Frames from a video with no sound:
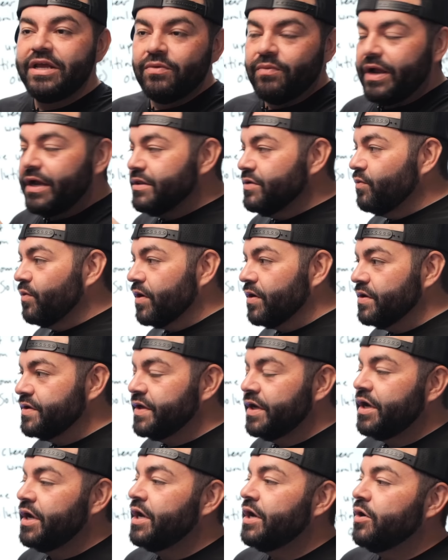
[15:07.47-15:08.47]
around the world,
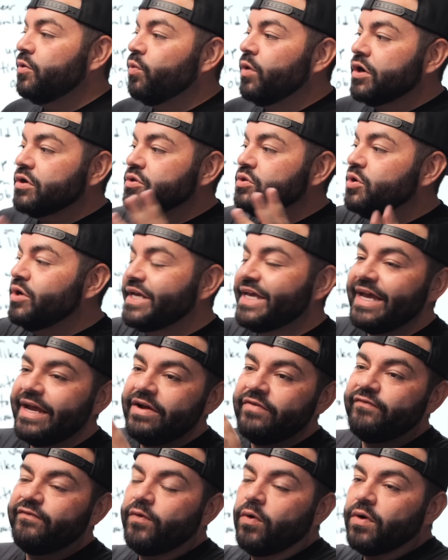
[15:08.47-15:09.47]
we're
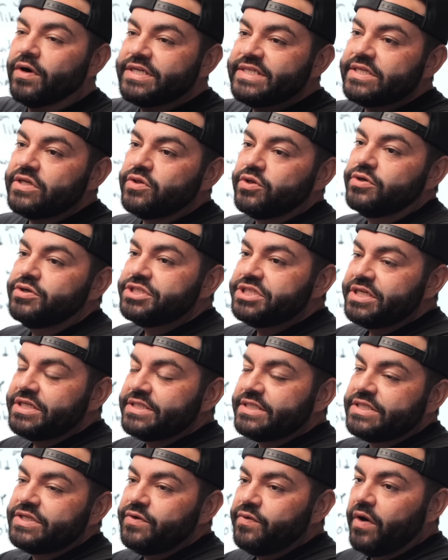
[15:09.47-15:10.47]
looking for
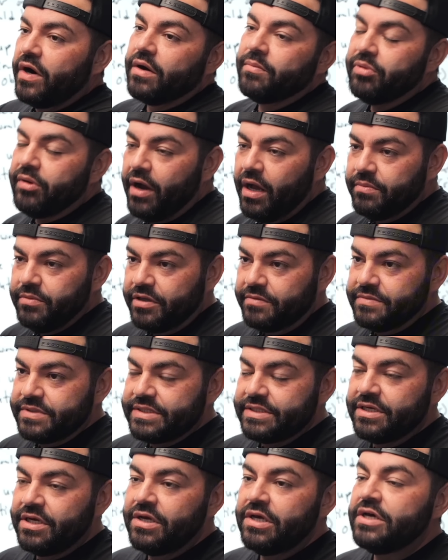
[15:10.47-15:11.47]
solutions to our
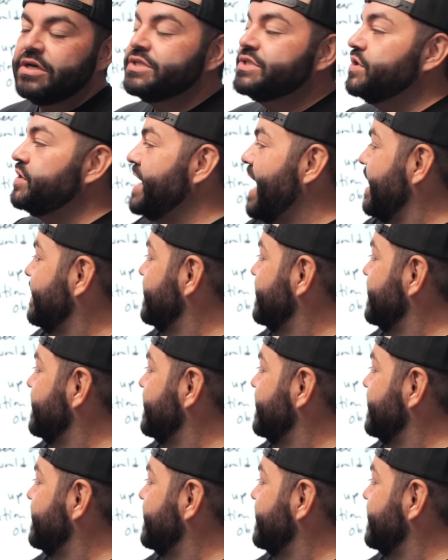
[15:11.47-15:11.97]
problems. So now